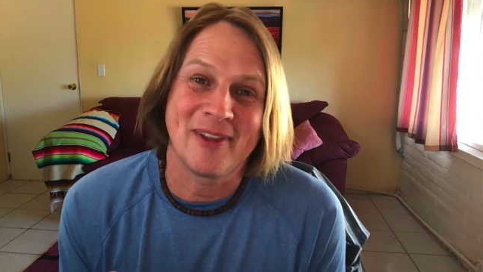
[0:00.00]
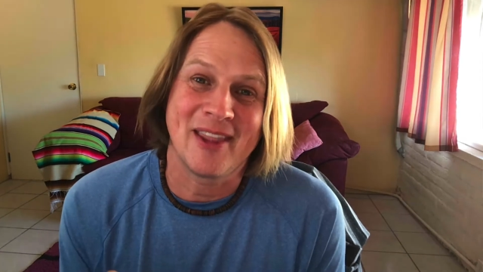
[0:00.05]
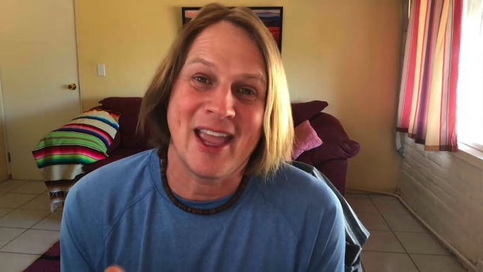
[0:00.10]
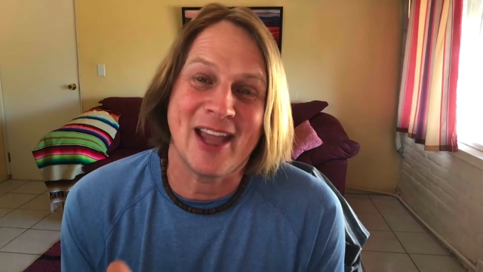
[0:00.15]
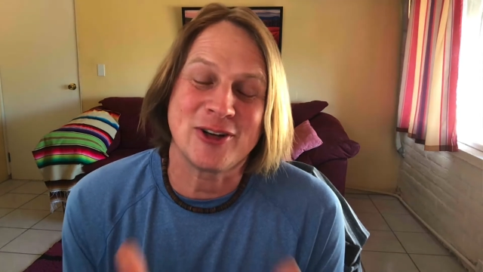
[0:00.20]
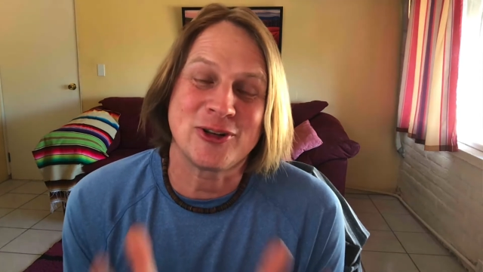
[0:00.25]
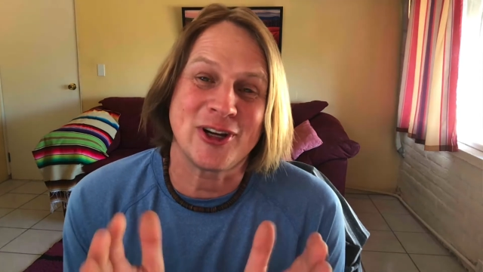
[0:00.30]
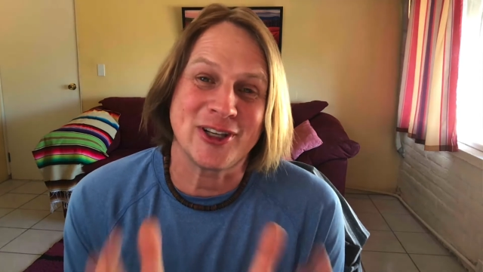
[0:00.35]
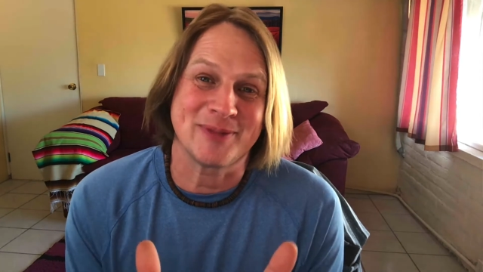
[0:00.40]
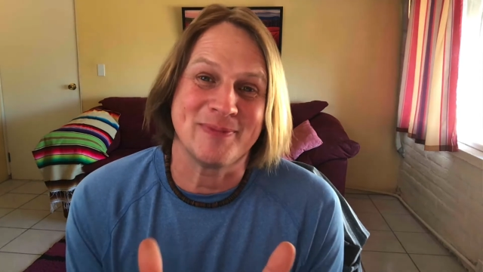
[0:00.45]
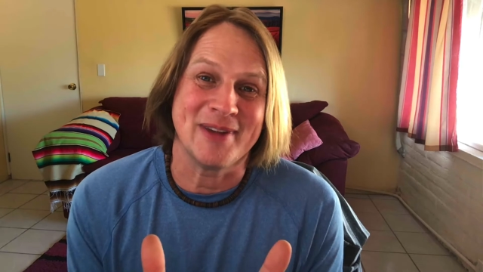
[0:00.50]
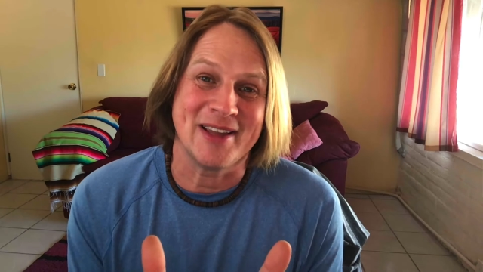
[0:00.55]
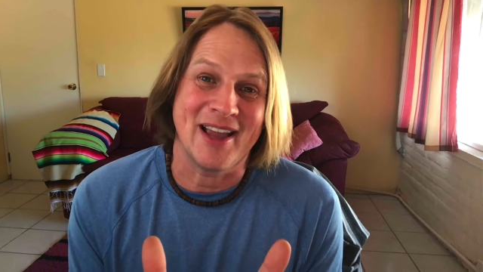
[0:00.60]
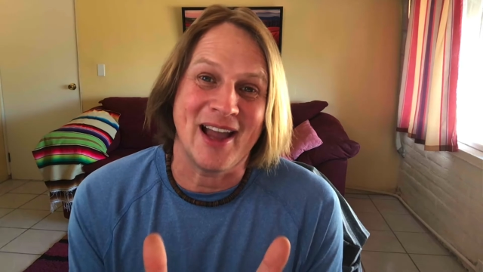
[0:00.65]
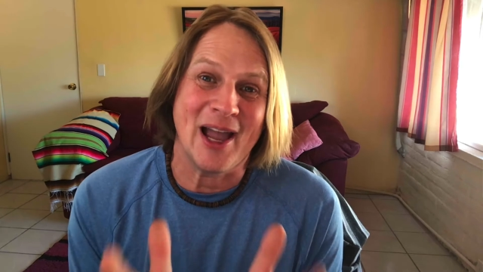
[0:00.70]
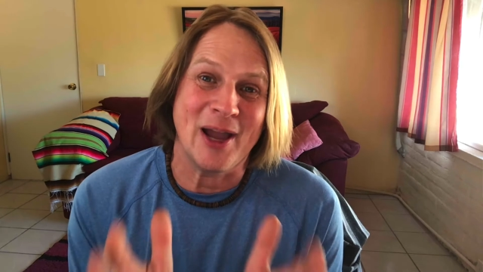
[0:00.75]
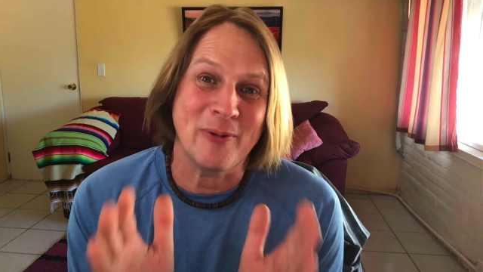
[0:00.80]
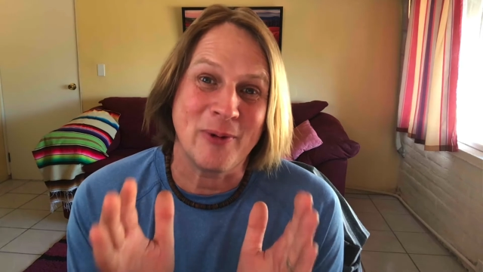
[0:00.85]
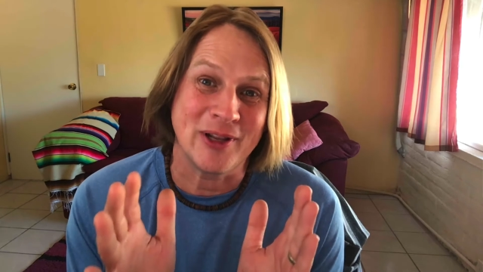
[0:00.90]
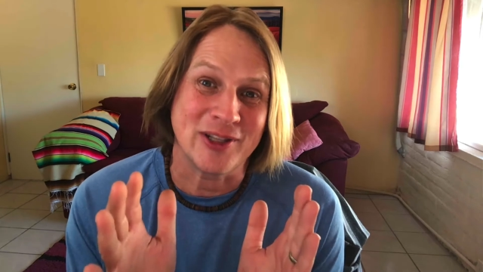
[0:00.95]
And trust me,
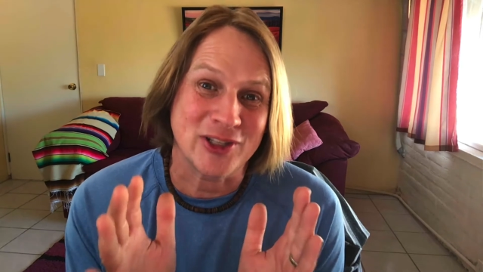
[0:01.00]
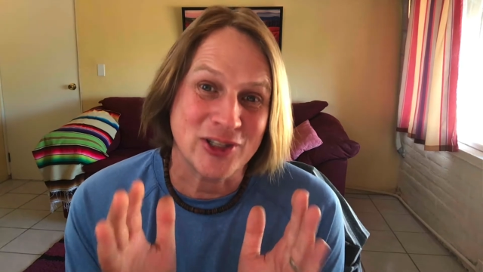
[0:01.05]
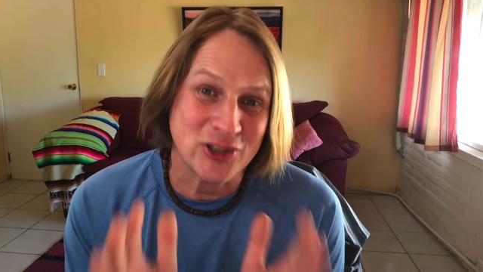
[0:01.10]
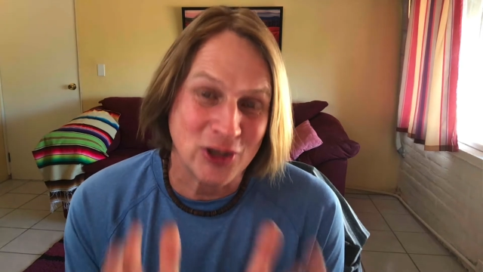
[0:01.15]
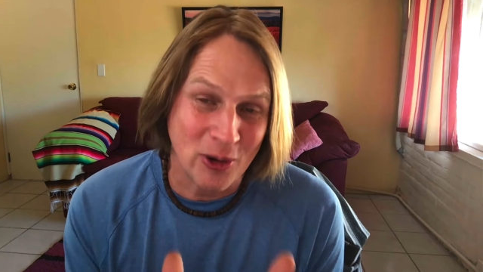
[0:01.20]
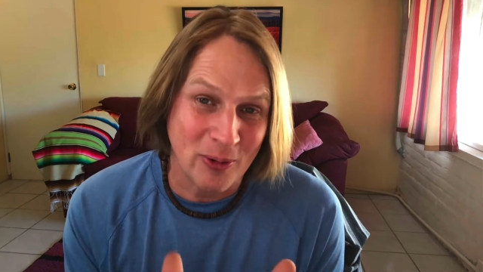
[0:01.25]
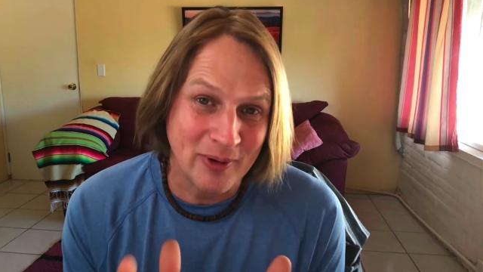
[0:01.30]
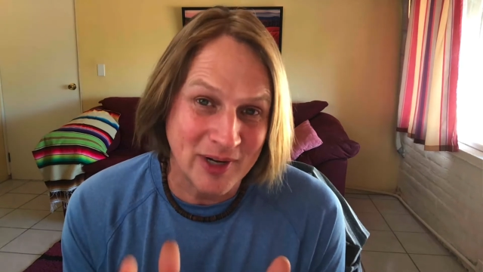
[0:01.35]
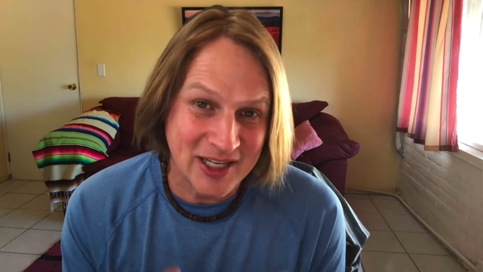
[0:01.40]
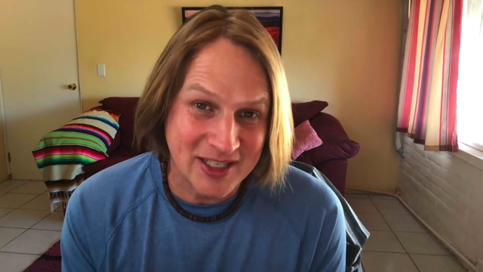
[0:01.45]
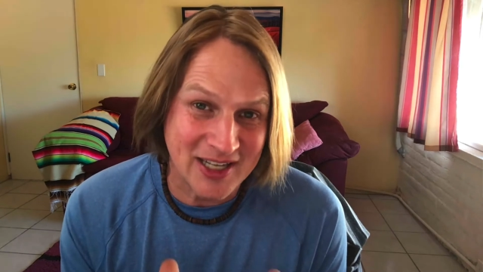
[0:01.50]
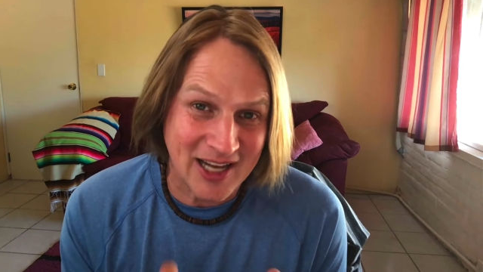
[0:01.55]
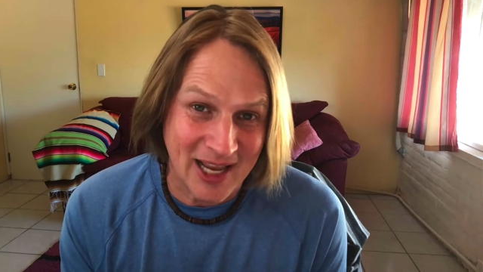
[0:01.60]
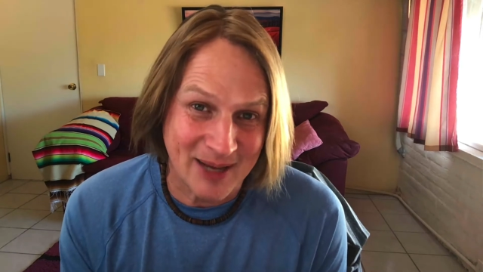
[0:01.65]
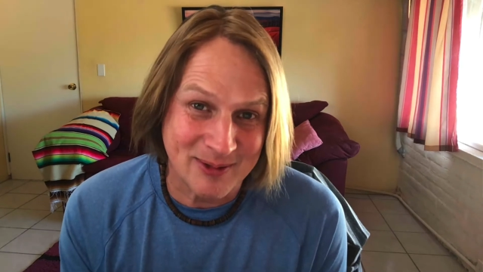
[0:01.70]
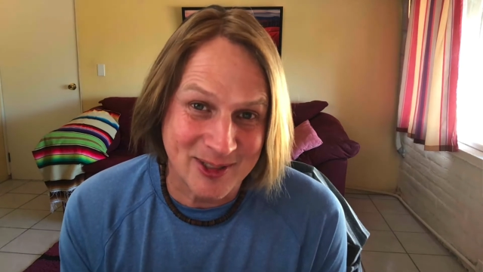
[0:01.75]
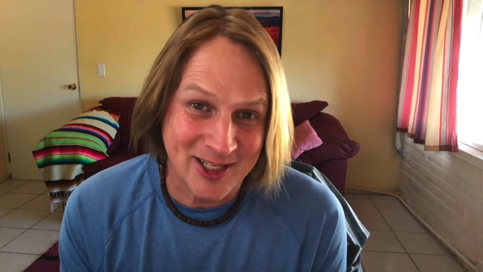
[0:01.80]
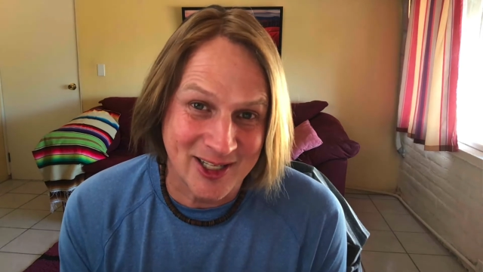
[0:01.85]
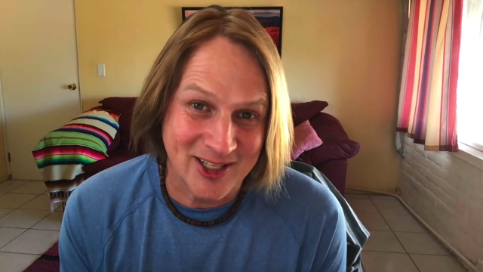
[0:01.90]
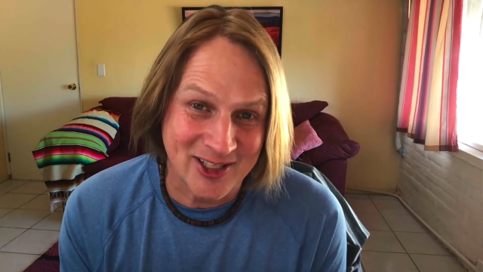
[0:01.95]
I went so many
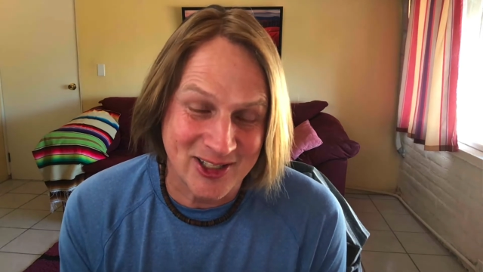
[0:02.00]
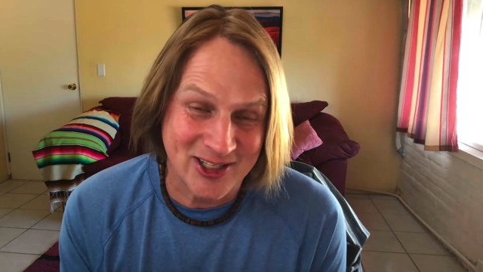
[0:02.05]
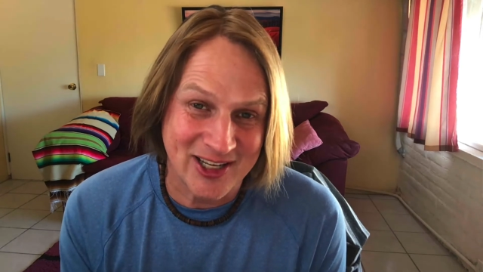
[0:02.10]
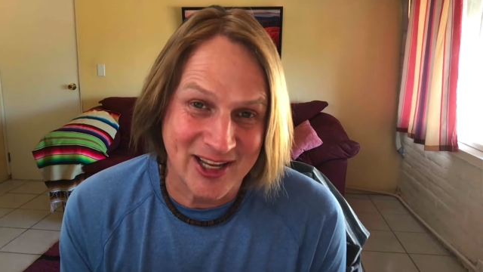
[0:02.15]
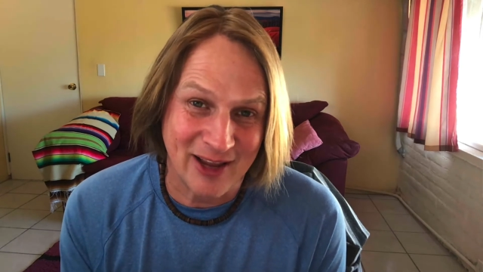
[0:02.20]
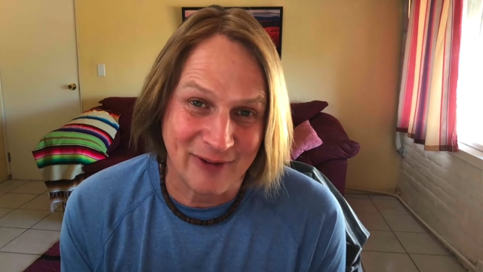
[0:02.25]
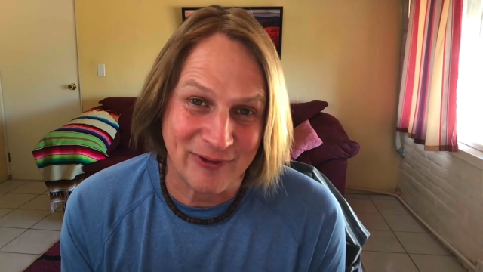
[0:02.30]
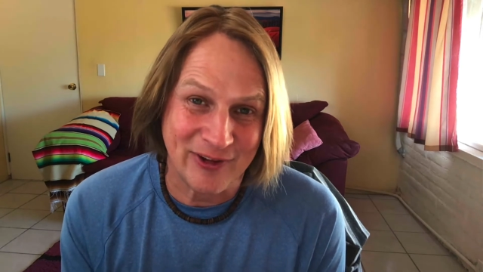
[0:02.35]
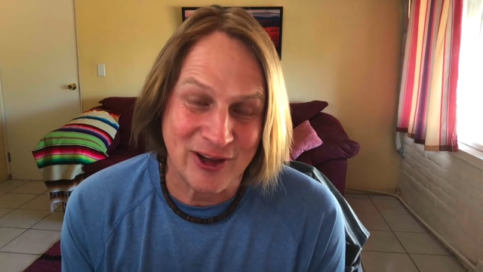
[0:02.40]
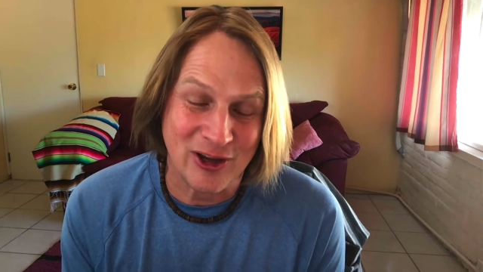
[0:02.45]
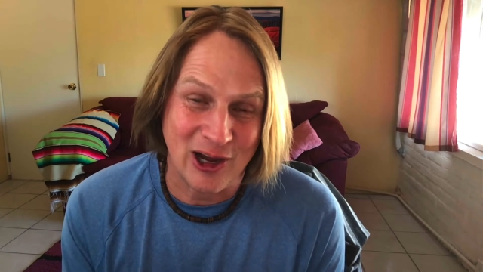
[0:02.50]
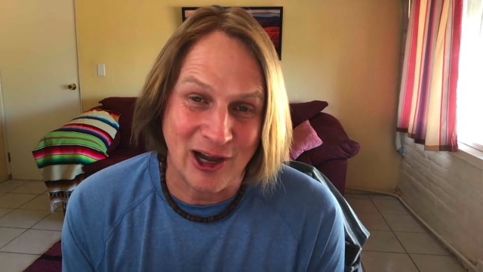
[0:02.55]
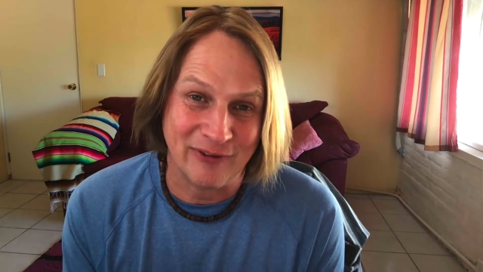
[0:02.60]
times to the CFE